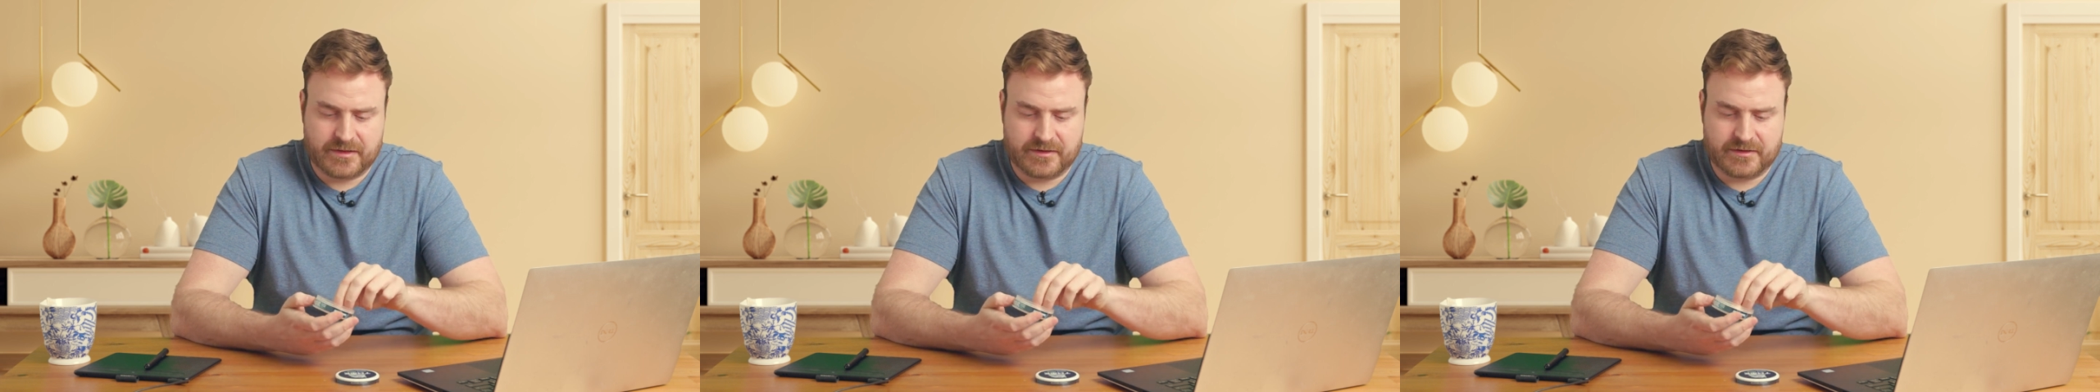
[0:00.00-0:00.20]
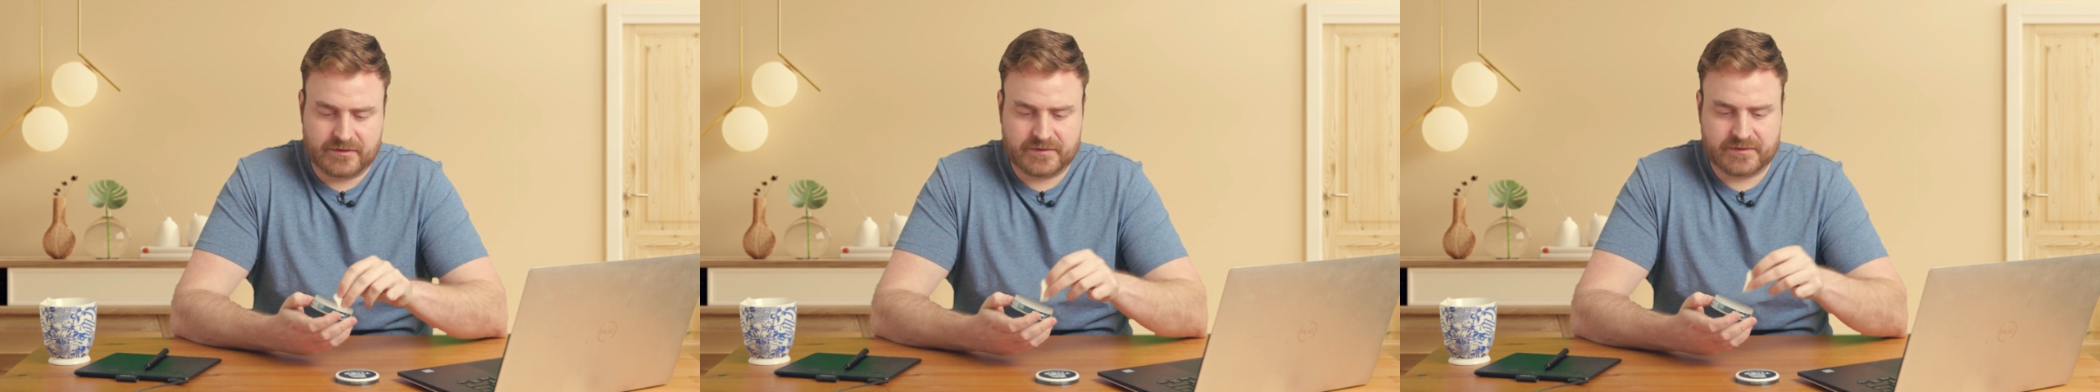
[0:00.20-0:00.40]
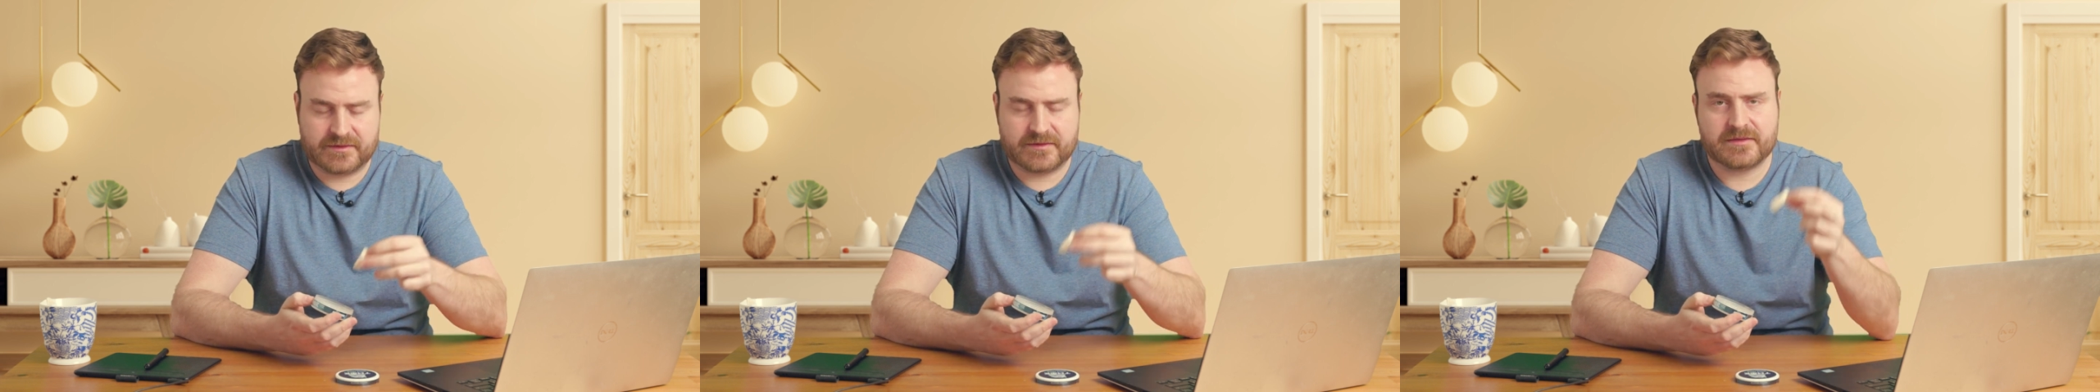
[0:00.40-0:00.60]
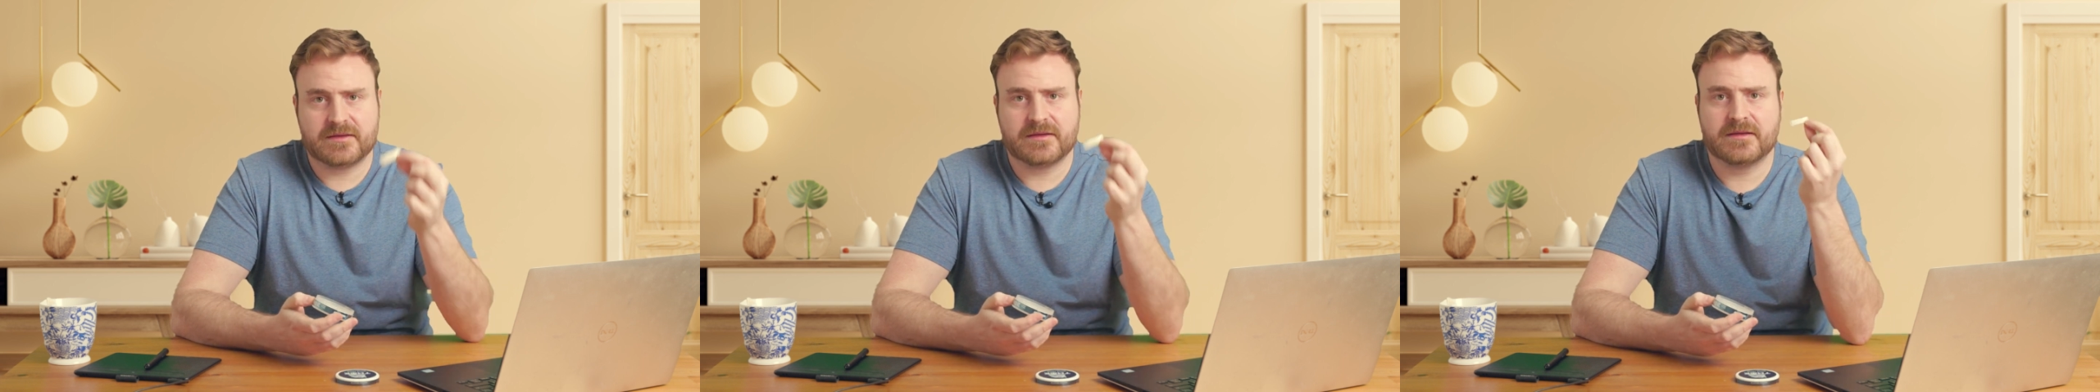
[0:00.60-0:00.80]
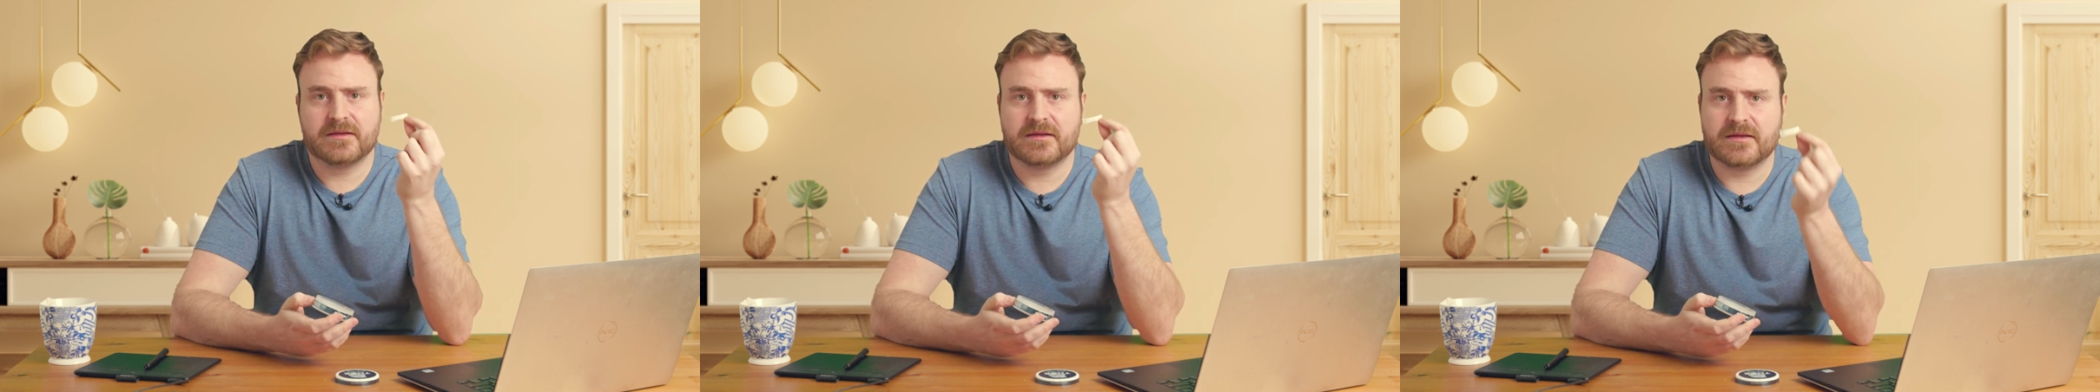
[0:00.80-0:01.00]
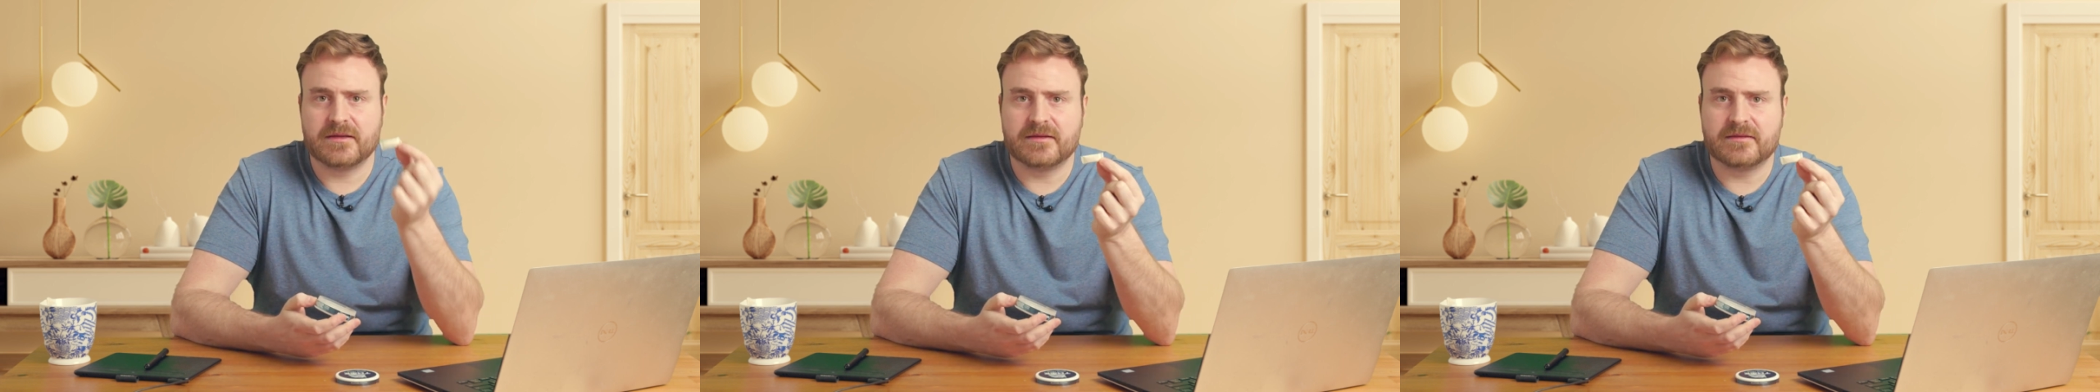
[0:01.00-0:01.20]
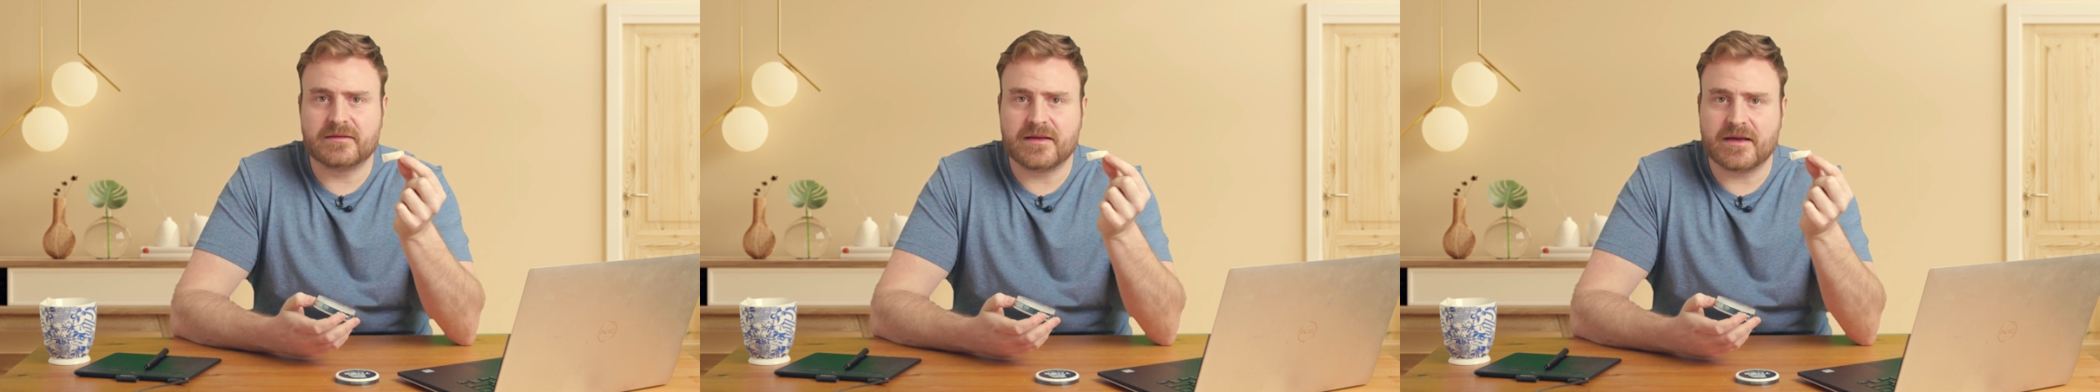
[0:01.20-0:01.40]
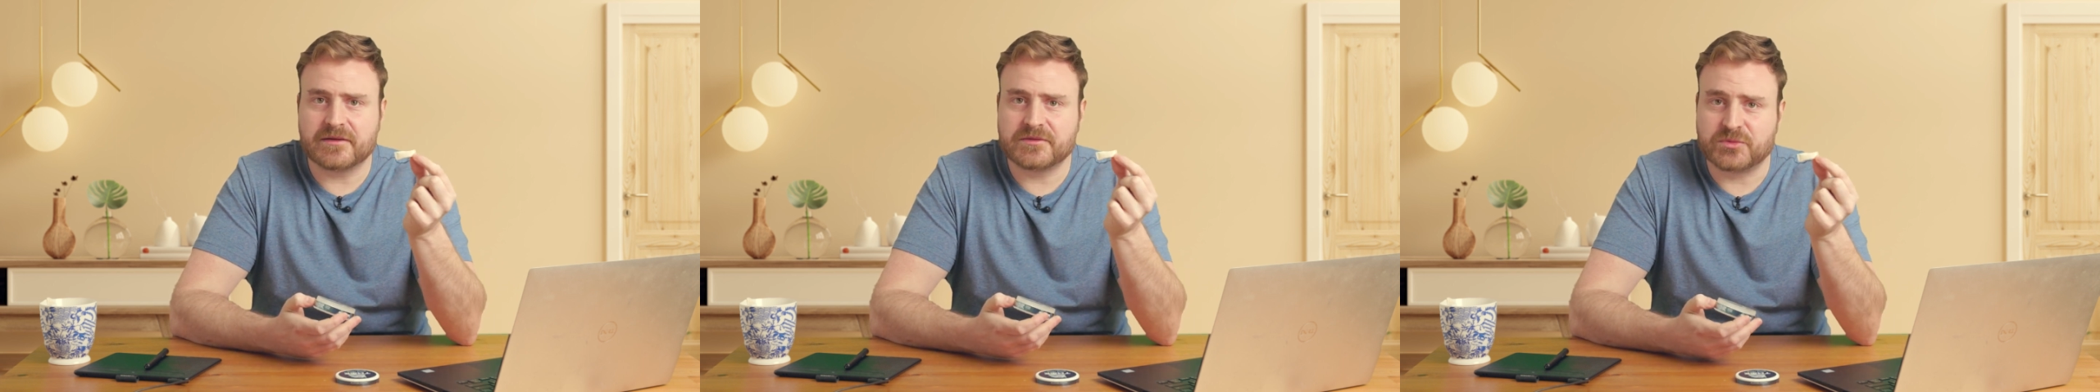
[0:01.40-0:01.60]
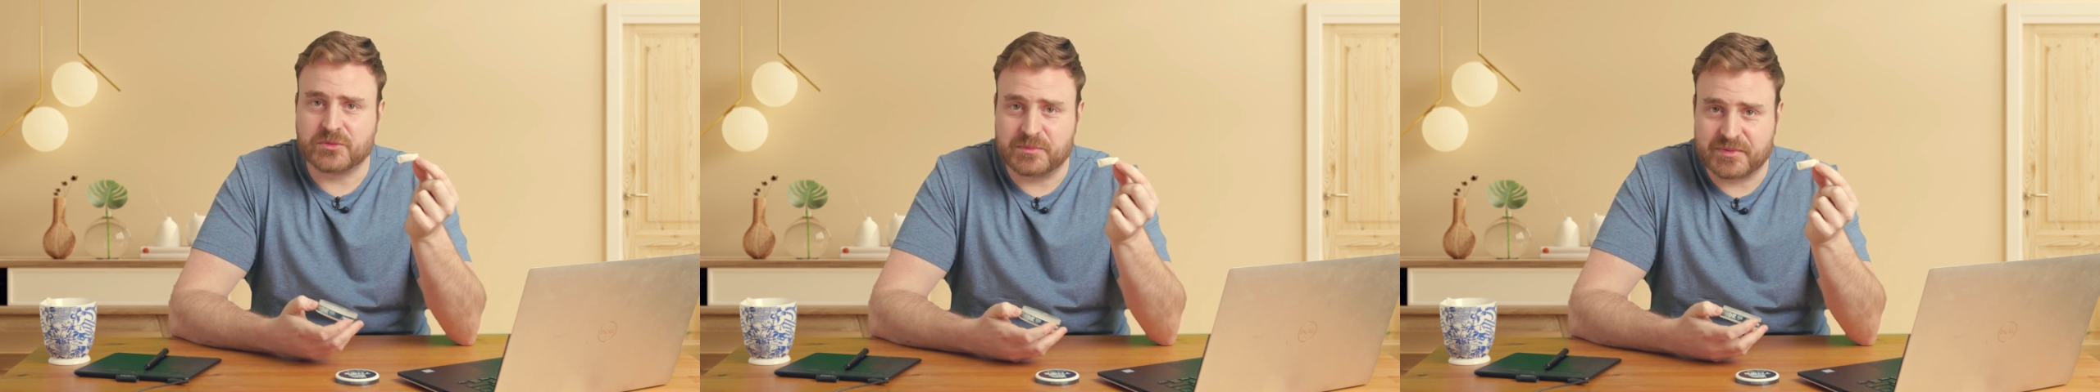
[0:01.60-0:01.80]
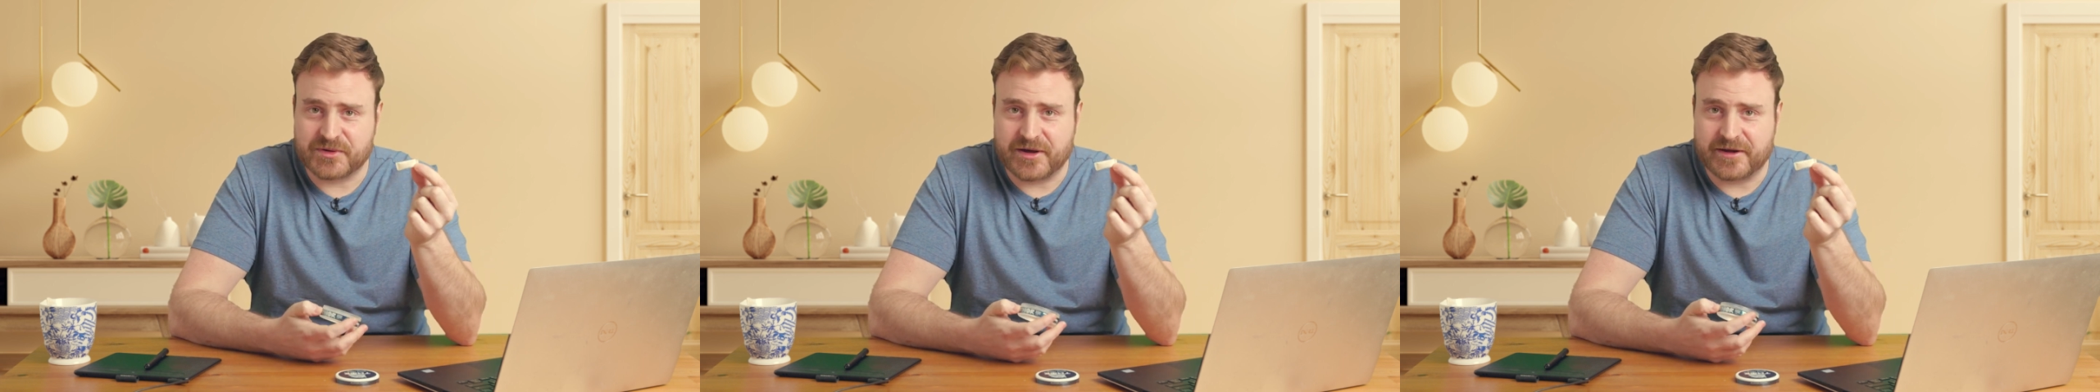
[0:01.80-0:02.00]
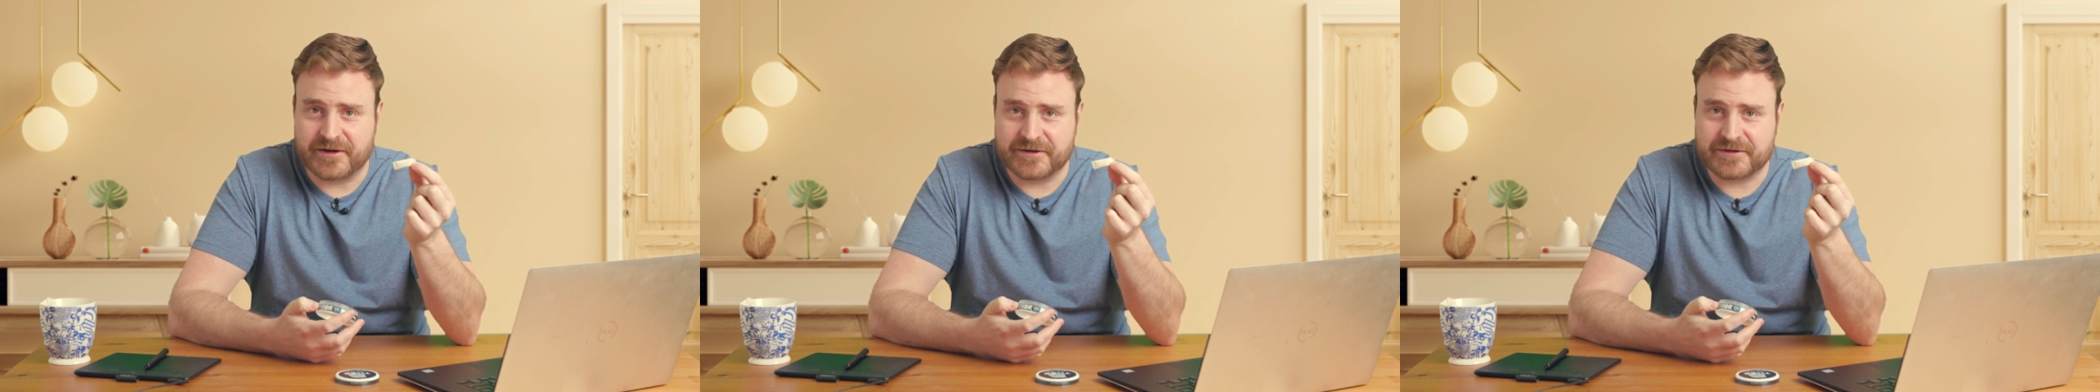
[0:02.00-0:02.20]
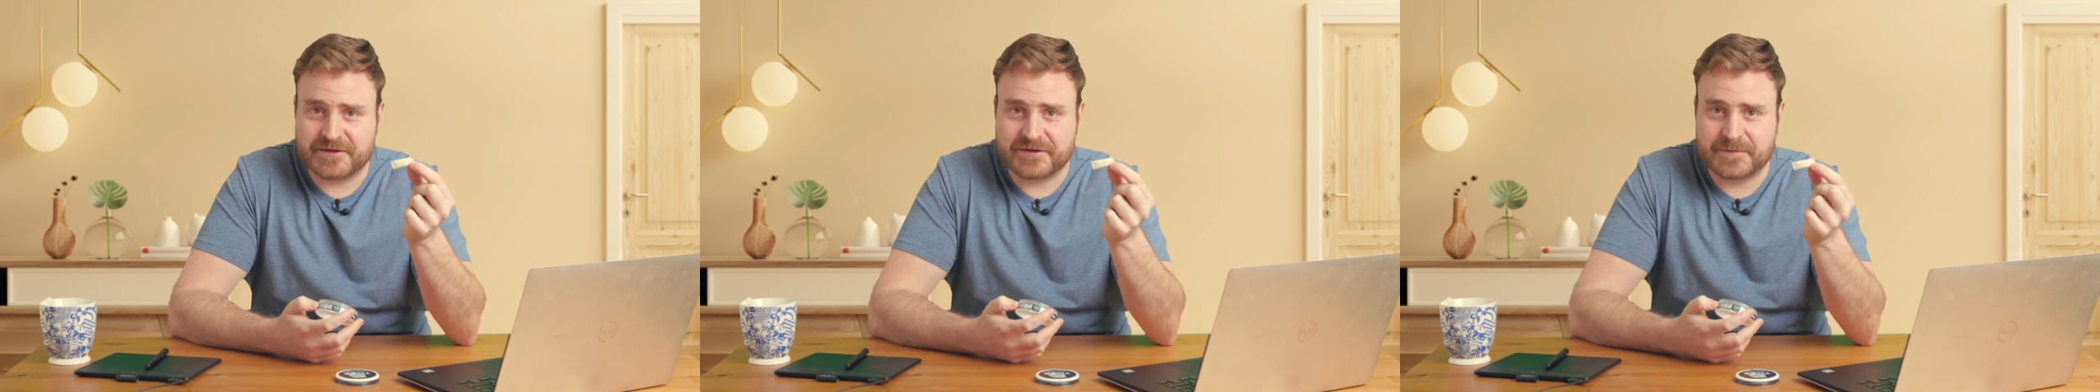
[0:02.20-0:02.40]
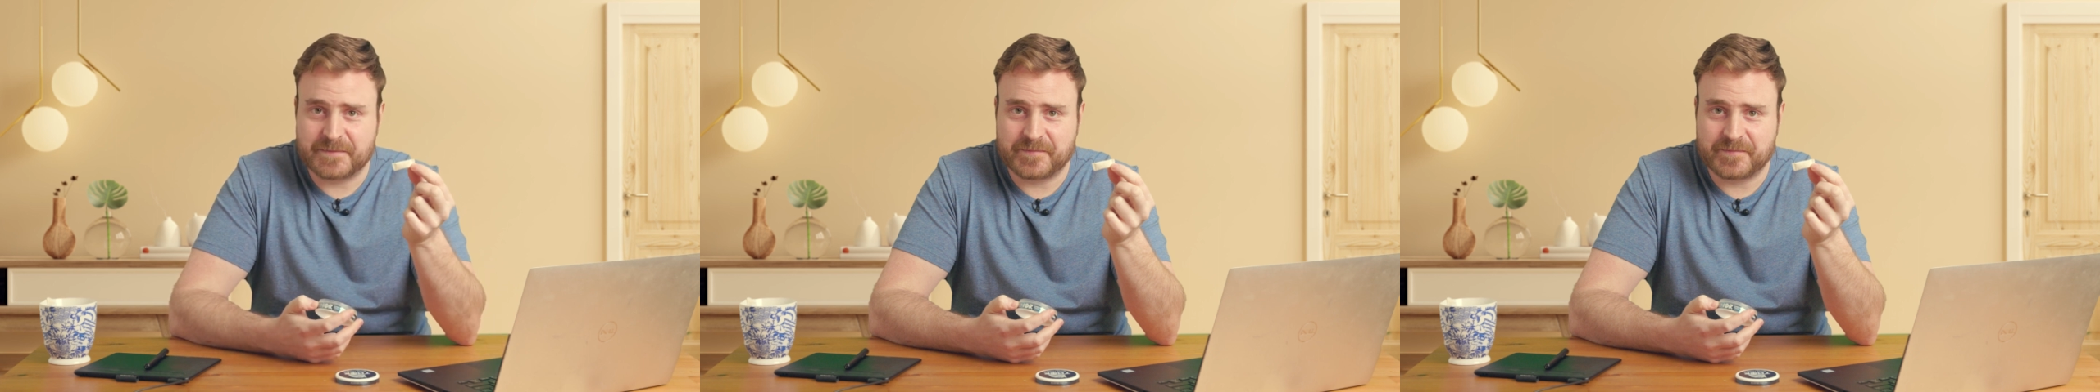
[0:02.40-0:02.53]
this is the actual product.